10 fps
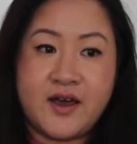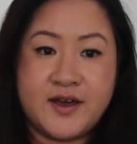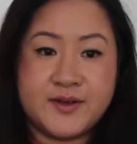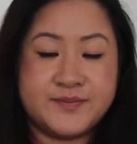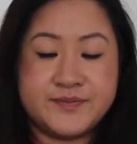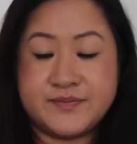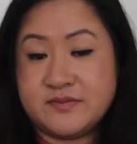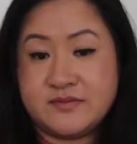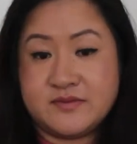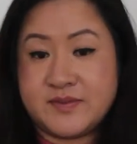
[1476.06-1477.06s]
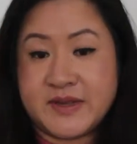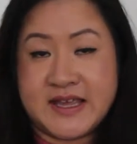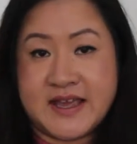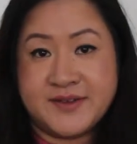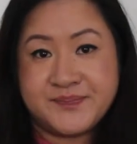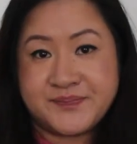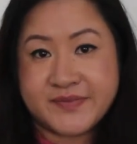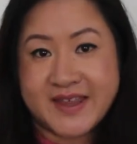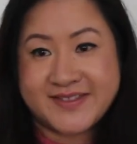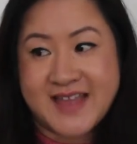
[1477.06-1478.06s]
But yeah,
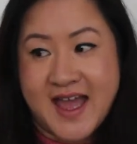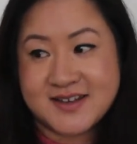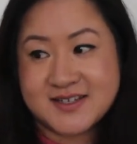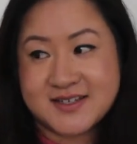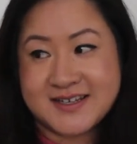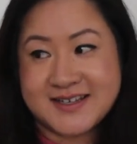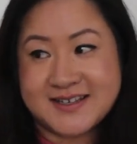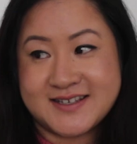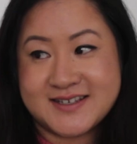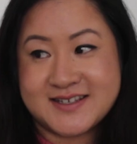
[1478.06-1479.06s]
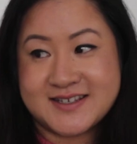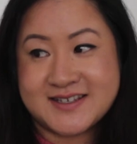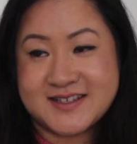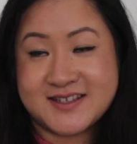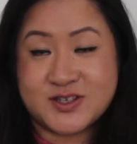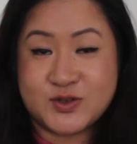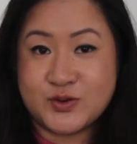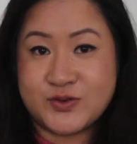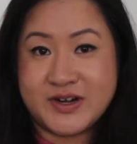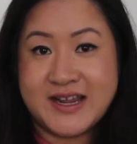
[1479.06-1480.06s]
that is the
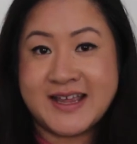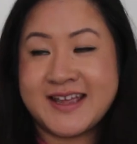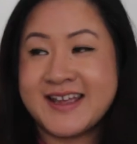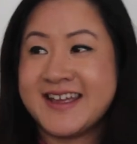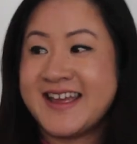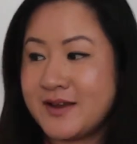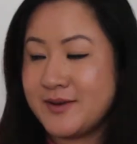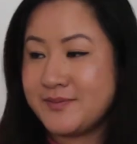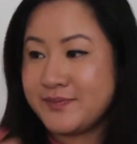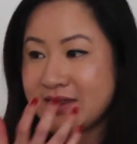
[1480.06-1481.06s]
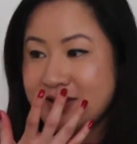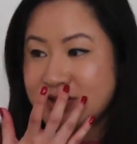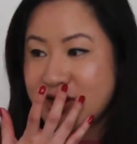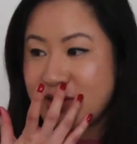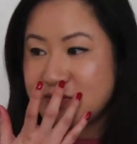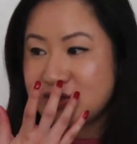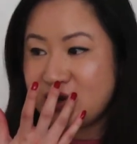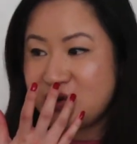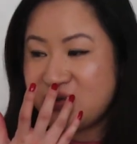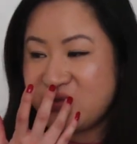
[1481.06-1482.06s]
story. In terms
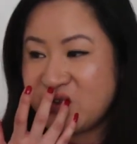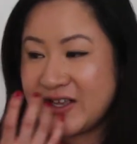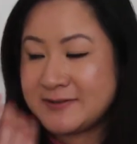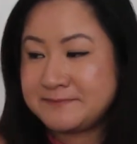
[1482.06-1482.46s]
of